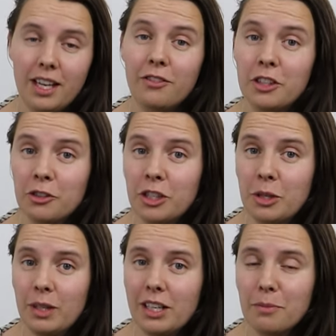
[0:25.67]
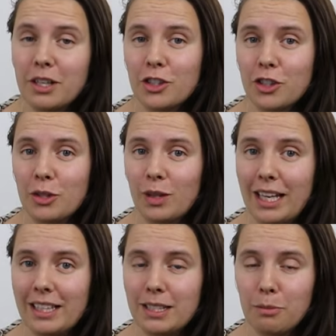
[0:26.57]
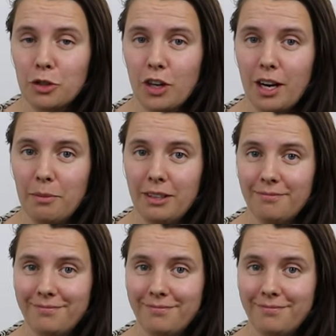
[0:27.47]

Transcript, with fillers: If you're new here, make sure you like and subscribe.